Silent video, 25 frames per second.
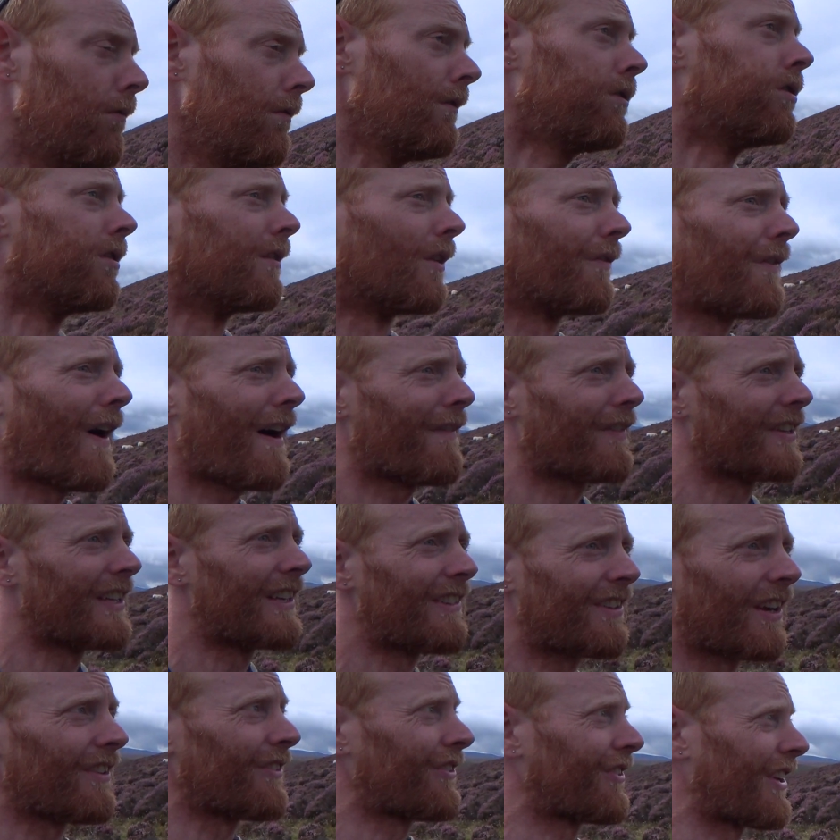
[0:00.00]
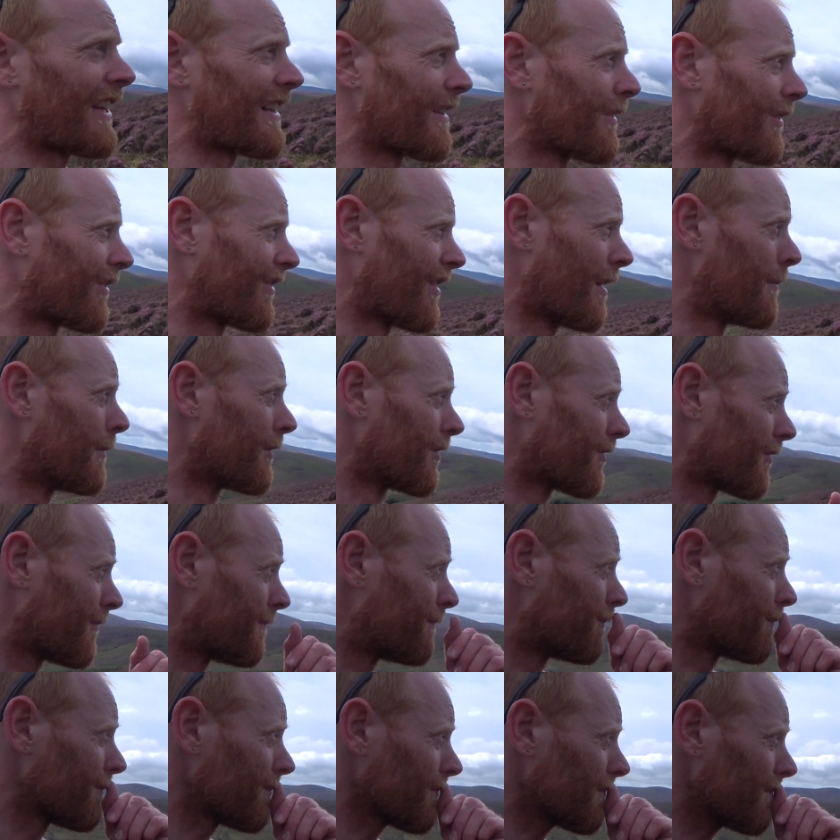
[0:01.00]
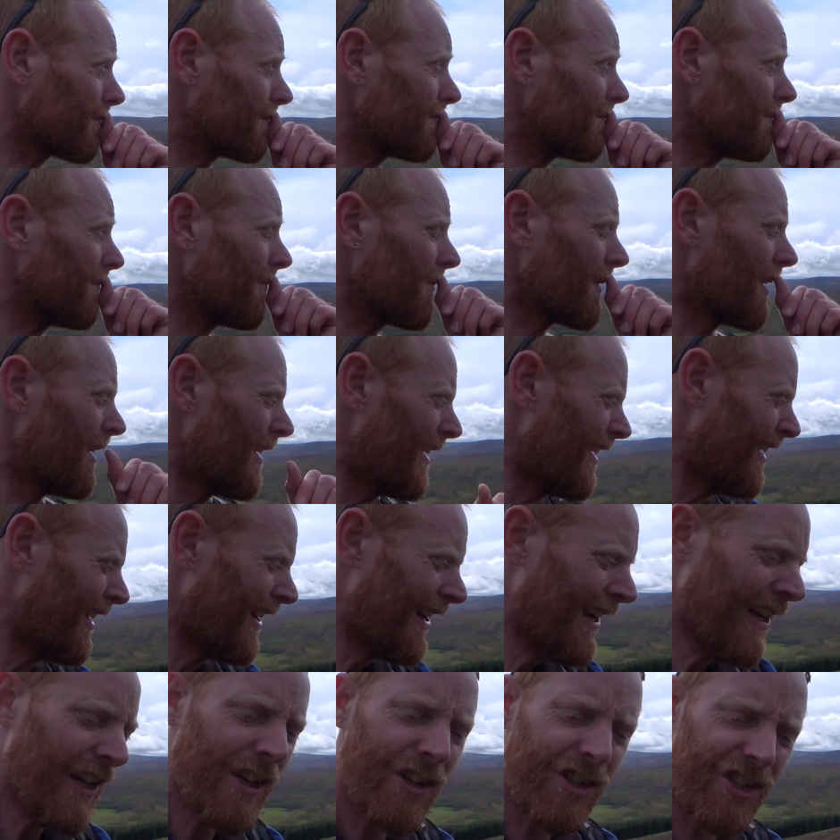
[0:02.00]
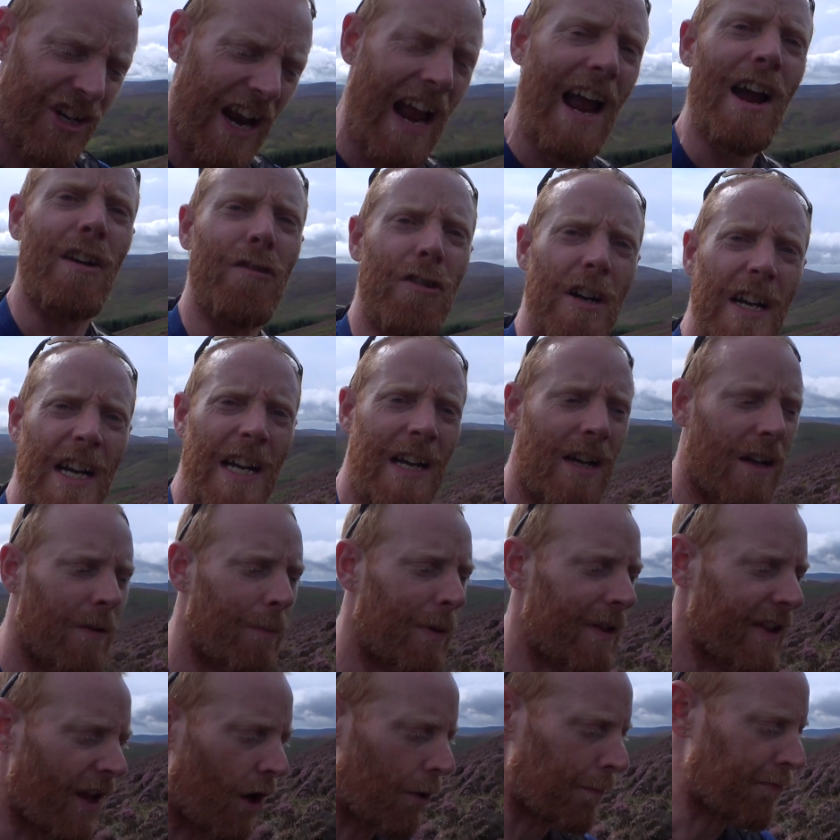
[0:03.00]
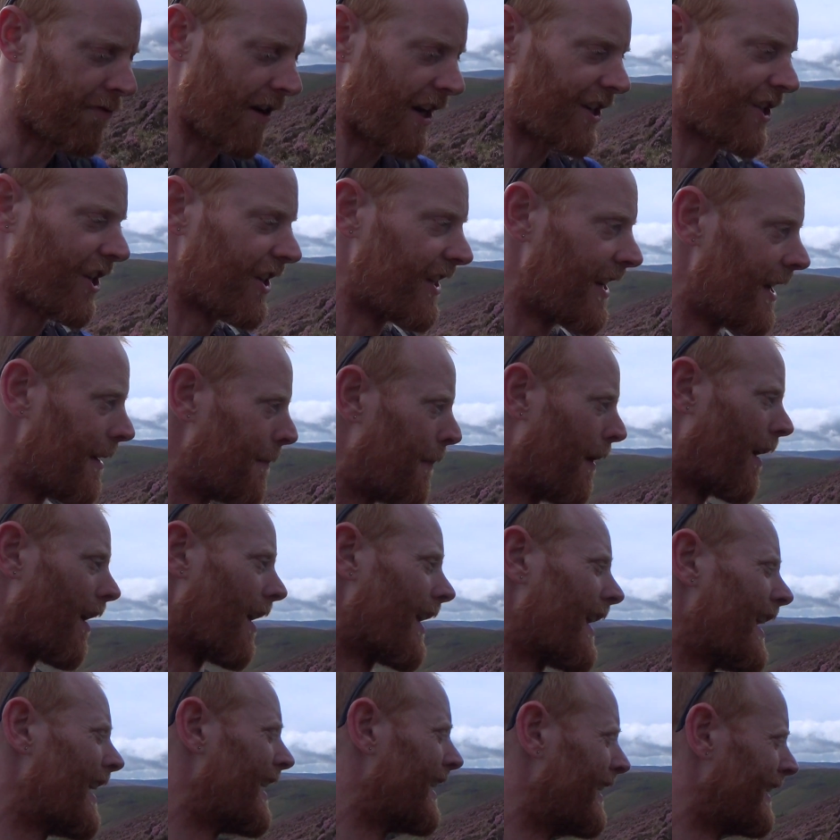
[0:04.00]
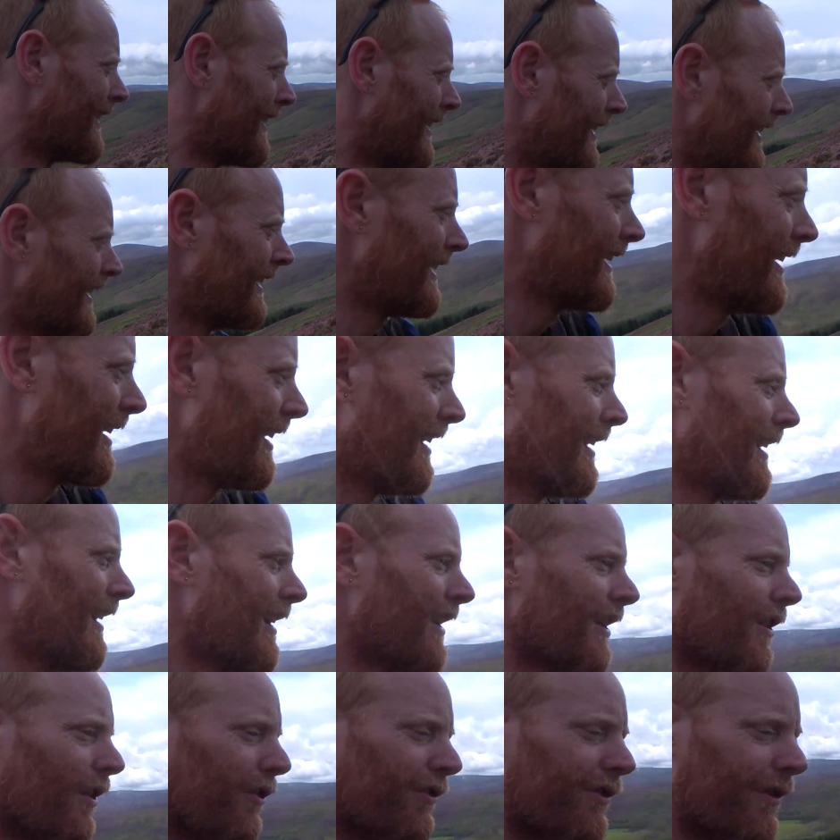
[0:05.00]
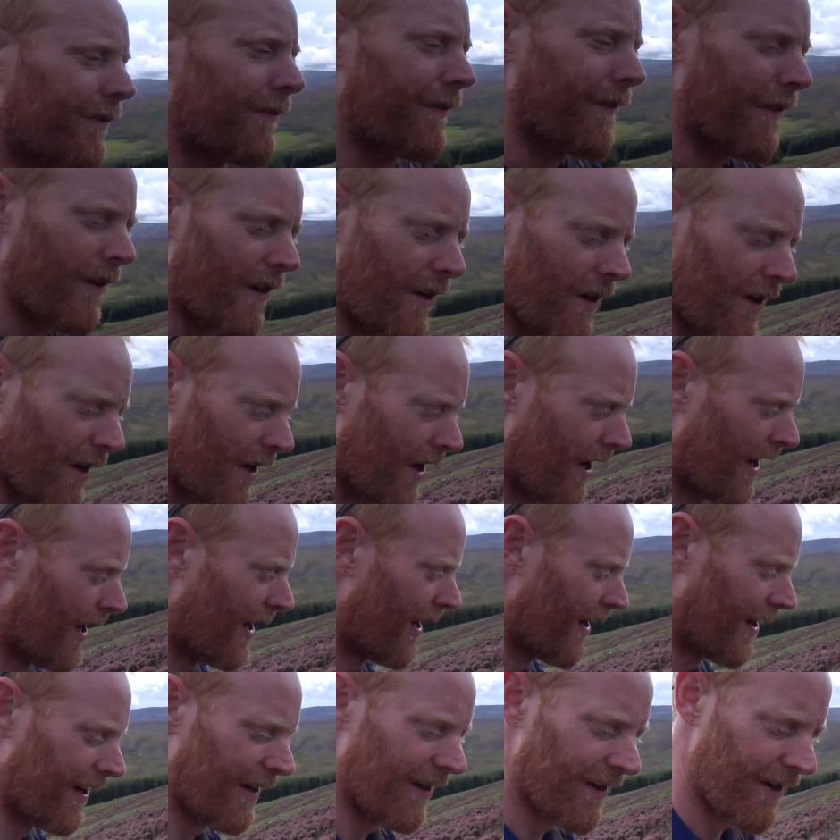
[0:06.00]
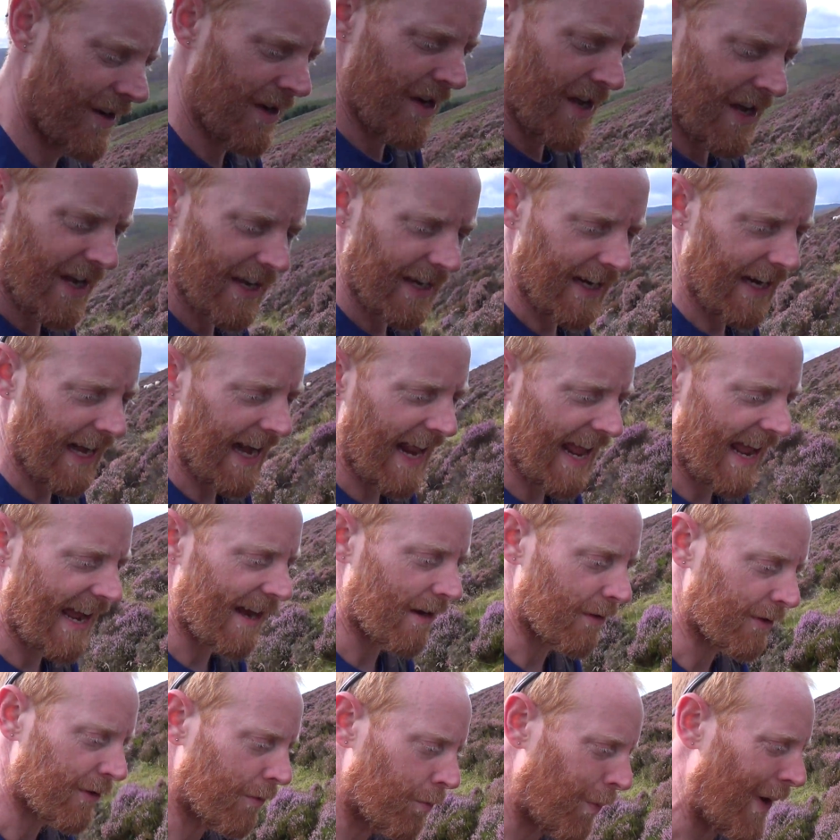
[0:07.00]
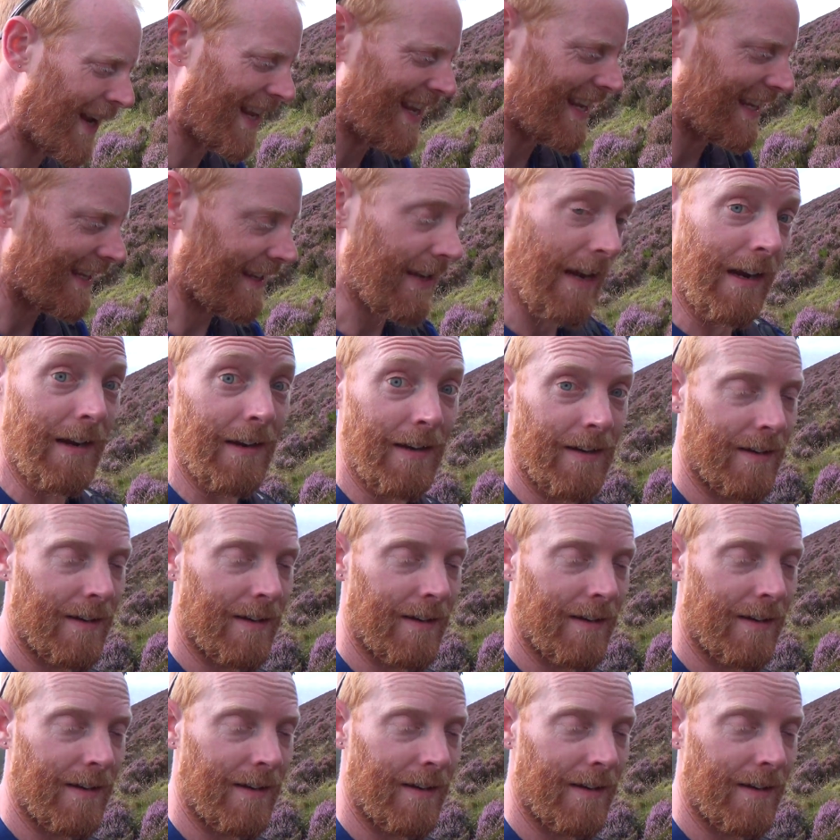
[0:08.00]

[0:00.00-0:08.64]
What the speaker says: of having these unsettled summers. Showery, with low pressure nearby, lots of cloud, wind